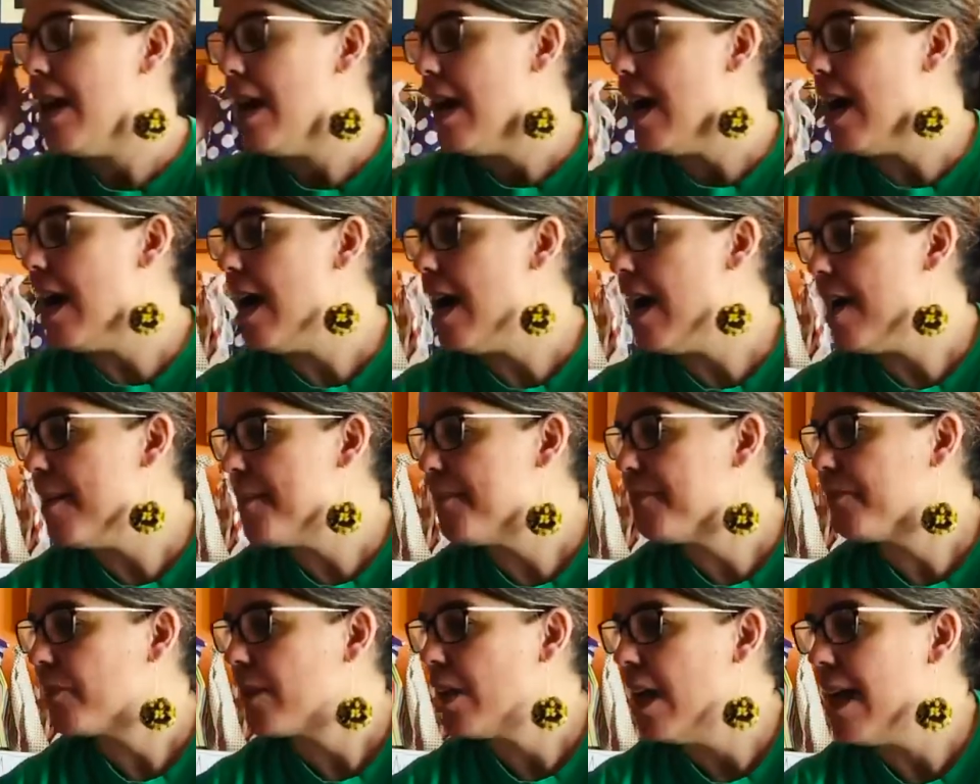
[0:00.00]

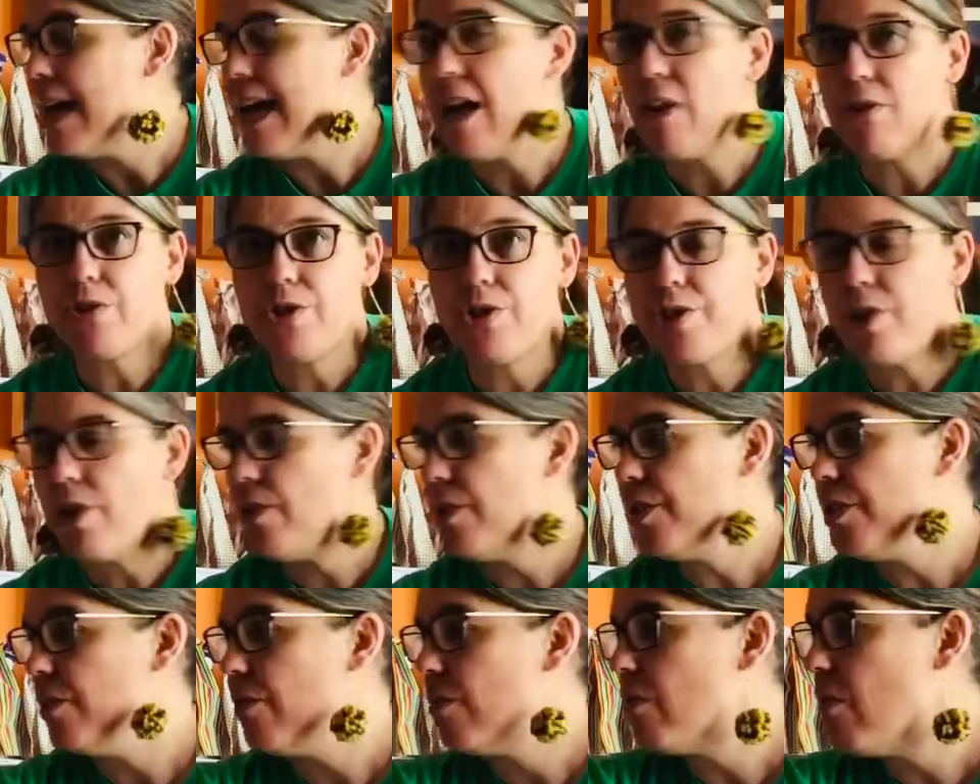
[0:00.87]
I'll show
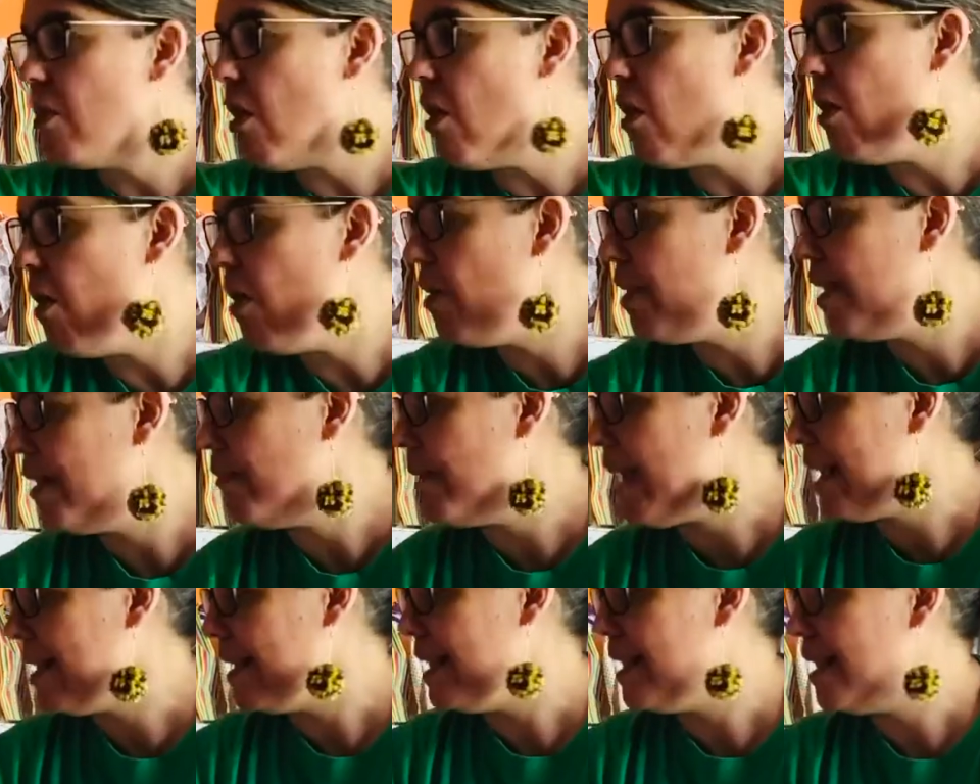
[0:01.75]
you all that
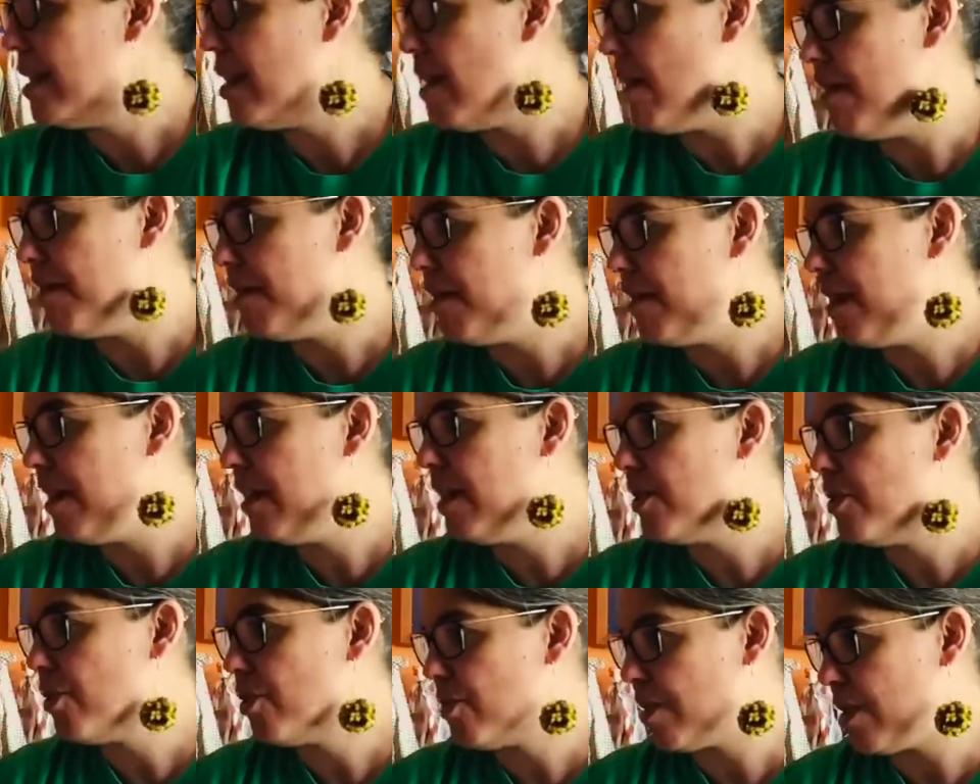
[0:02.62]
I needed other than
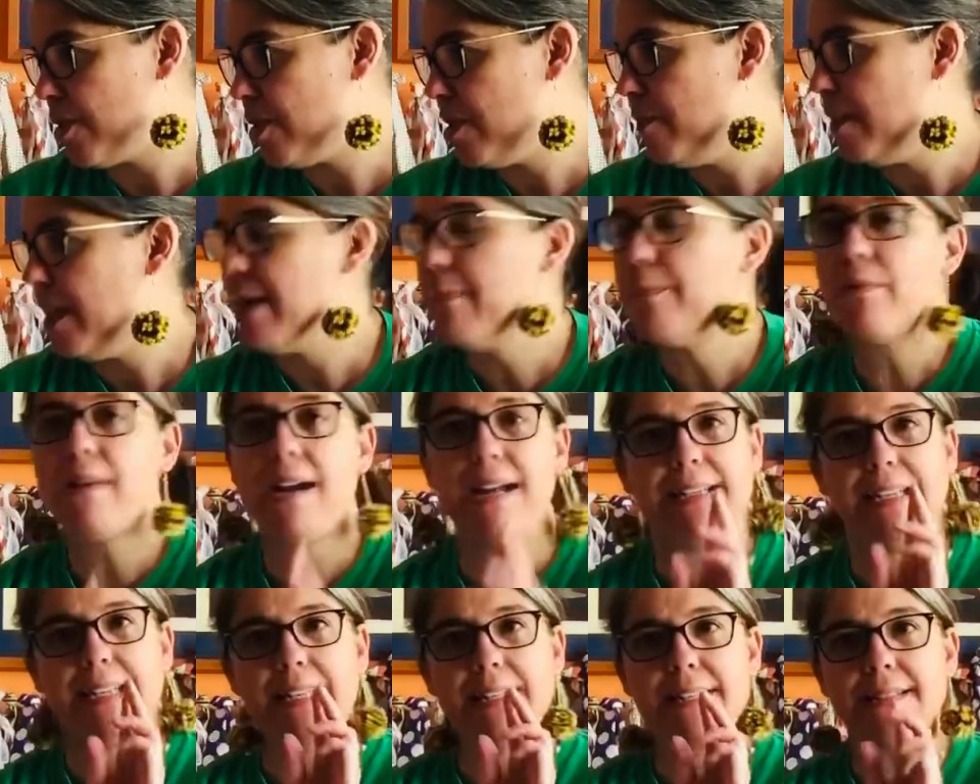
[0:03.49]
construction paper. I
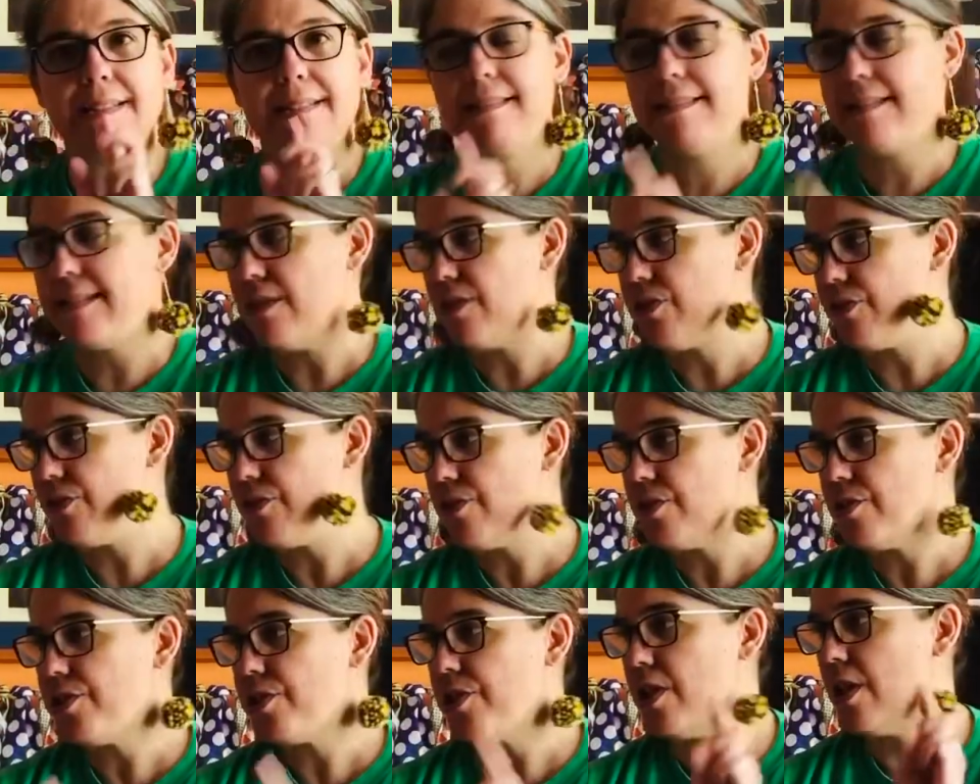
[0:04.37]
needed
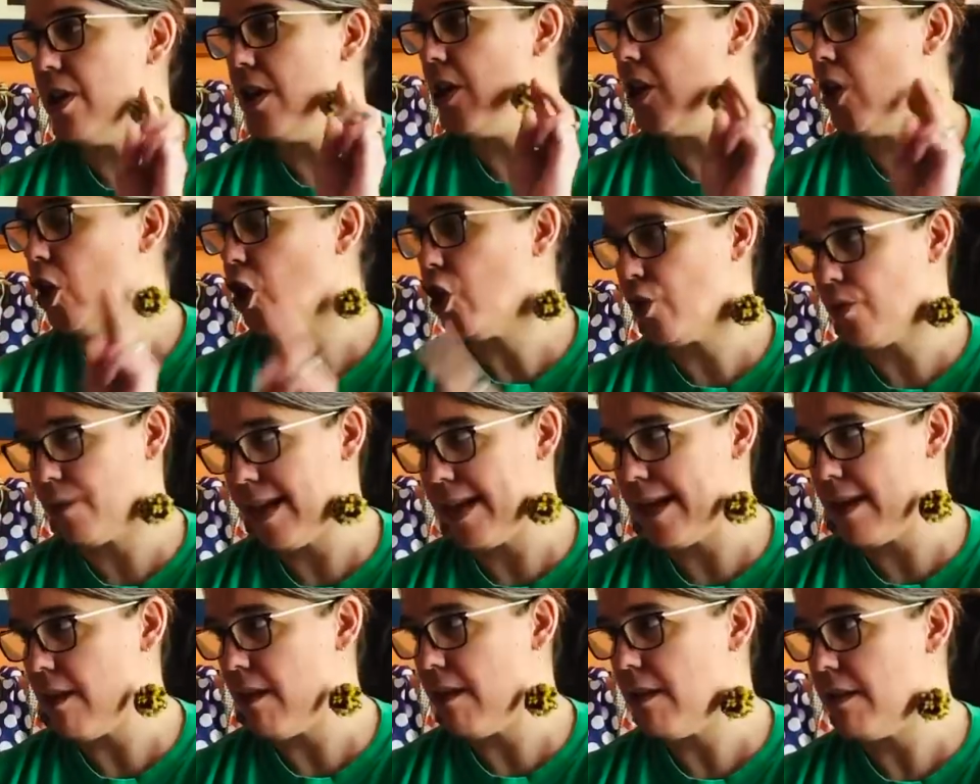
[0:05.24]
scissors,
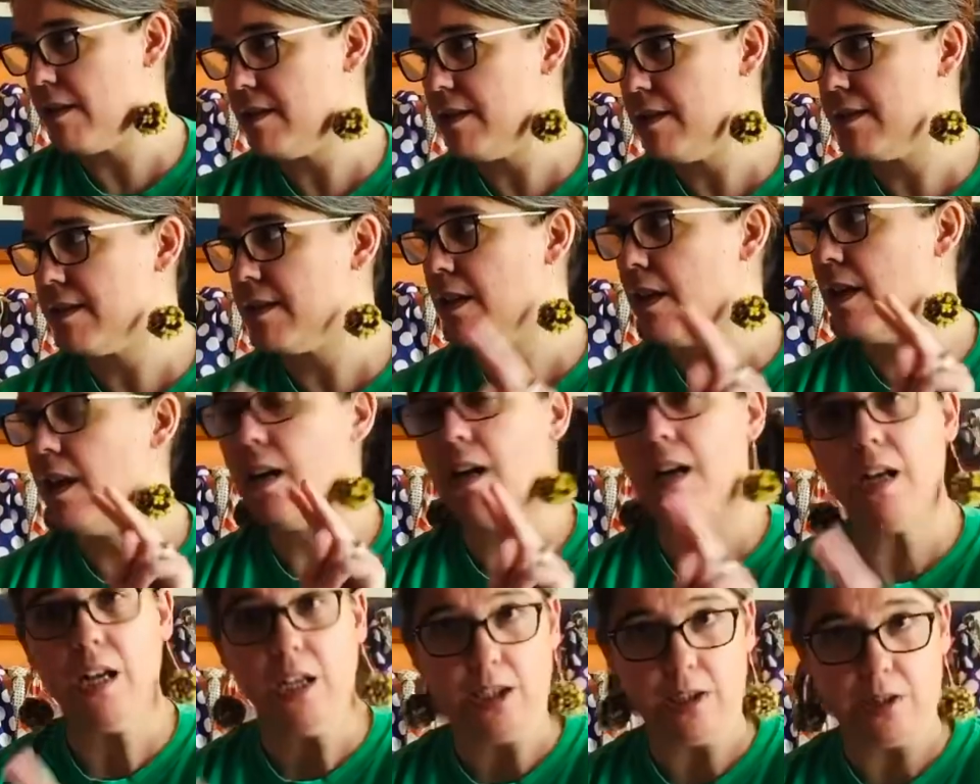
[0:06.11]
crayons,
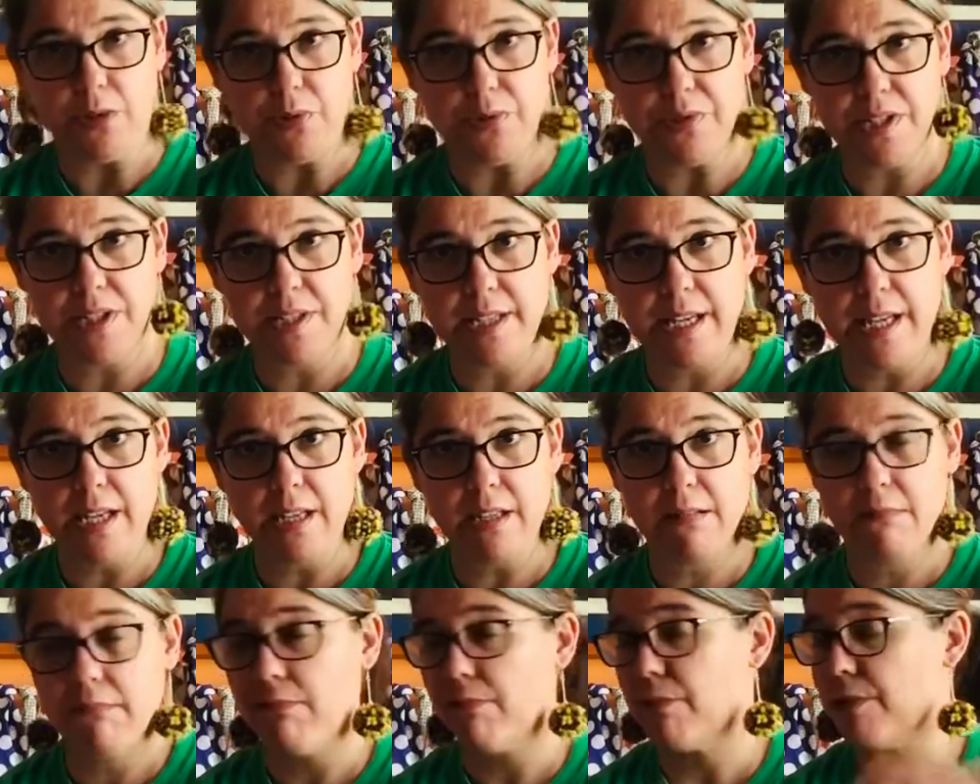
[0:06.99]
a glue stick
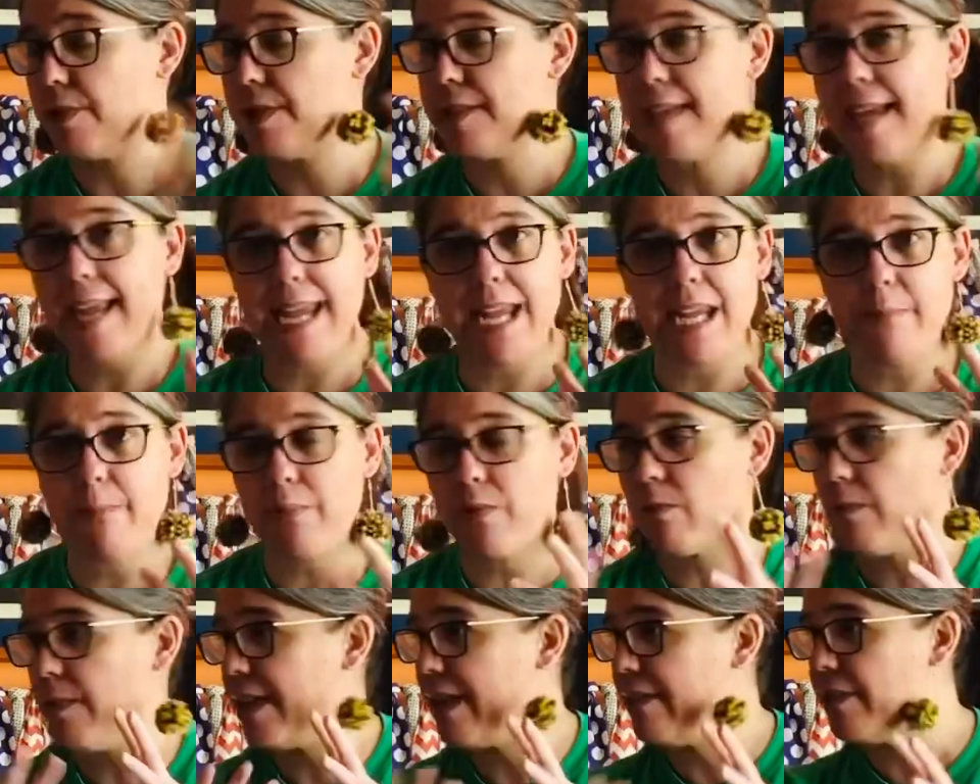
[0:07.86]
or tape or
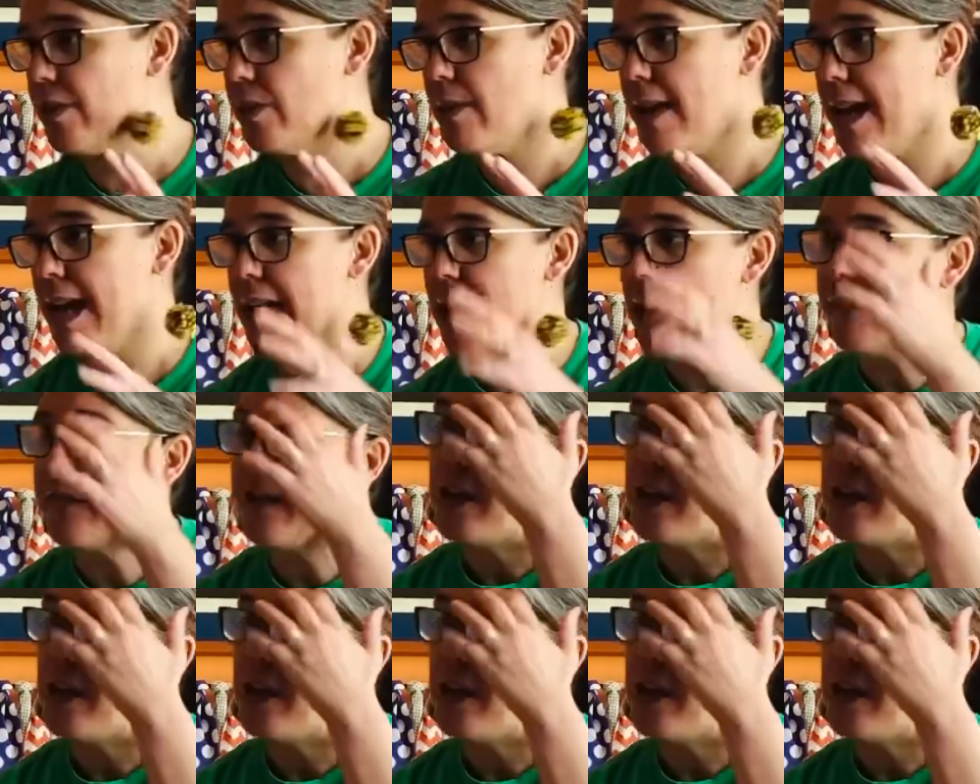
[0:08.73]
whatever you have.